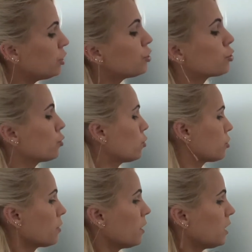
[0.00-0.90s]

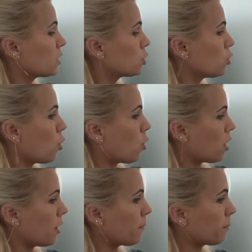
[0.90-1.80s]
note. So
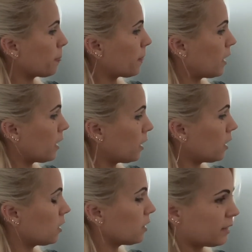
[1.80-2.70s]

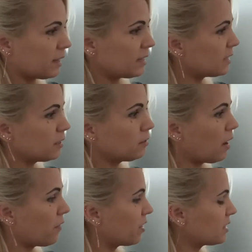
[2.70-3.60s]
they still
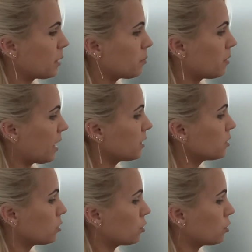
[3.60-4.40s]
have the same lengths.